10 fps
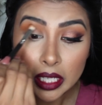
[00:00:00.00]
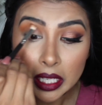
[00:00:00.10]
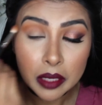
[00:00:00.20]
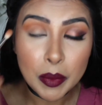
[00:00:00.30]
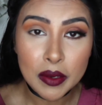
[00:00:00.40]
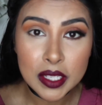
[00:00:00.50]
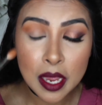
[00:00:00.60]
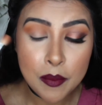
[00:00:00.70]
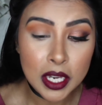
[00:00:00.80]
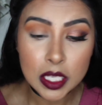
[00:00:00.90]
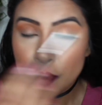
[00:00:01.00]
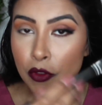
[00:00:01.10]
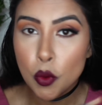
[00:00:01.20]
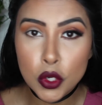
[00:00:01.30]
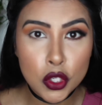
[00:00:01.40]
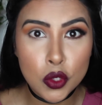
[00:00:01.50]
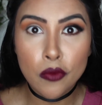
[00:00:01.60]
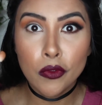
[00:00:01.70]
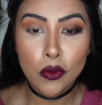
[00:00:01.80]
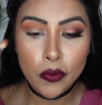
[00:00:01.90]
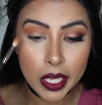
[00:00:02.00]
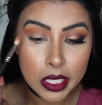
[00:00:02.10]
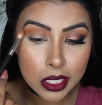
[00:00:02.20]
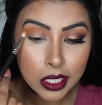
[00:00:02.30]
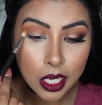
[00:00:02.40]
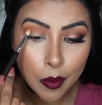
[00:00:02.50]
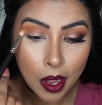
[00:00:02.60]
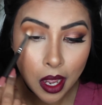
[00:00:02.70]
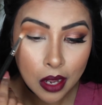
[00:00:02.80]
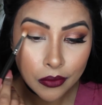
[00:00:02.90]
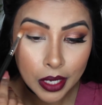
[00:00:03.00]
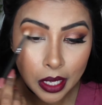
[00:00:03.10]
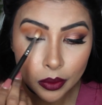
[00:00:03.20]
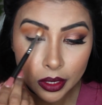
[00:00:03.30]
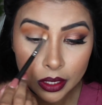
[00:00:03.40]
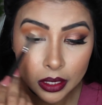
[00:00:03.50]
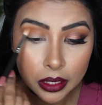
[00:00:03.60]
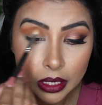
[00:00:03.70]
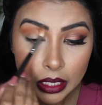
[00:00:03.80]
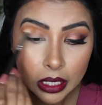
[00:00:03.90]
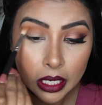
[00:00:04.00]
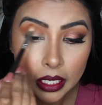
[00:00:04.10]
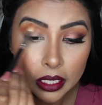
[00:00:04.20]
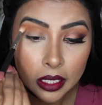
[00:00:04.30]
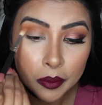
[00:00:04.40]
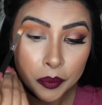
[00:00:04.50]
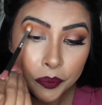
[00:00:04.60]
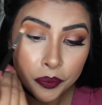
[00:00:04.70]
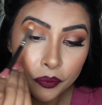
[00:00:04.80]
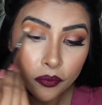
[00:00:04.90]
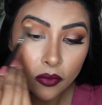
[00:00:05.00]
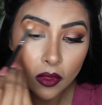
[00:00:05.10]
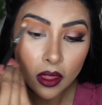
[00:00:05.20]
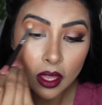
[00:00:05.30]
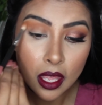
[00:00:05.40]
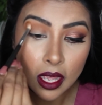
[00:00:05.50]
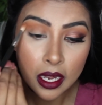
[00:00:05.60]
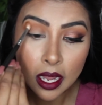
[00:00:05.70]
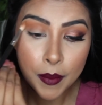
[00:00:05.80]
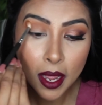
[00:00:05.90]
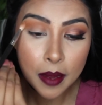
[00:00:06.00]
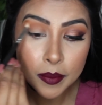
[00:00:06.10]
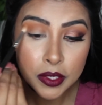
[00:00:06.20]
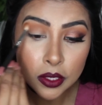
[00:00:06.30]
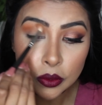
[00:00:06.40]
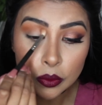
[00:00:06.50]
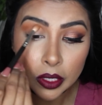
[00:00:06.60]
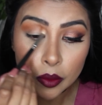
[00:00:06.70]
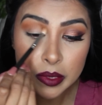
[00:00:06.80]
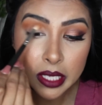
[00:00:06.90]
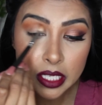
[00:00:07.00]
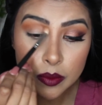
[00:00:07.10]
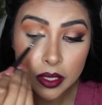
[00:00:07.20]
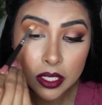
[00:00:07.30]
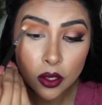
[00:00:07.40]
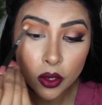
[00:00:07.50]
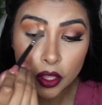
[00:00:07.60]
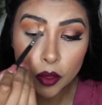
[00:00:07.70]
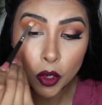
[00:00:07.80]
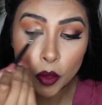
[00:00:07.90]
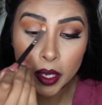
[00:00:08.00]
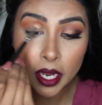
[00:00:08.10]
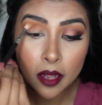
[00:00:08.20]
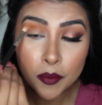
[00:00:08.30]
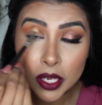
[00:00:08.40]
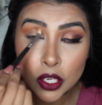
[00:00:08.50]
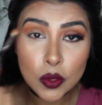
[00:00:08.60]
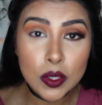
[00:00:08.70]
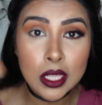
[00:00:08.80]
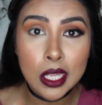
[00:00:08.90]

in about 10 minutes, but if you want to do the full face, it'll take about half an hour. And I'm absolutely obsessed with this look at the moment, and I've been using